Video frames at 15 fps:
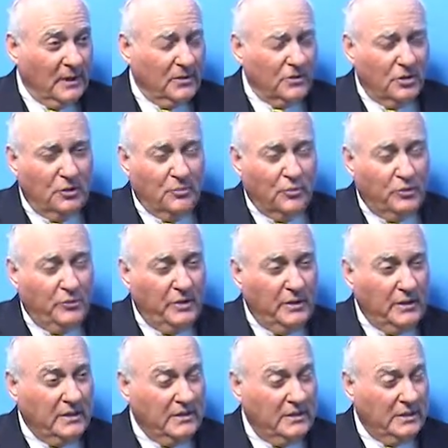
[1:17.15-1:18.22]
So the more
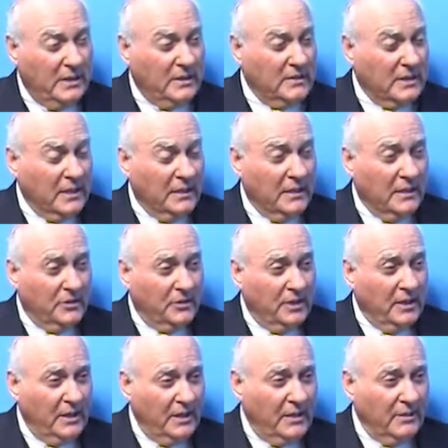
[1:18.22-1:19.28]
PCSK9 you
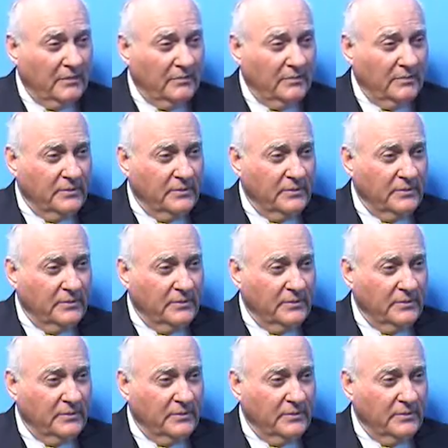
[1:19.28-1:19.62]
have,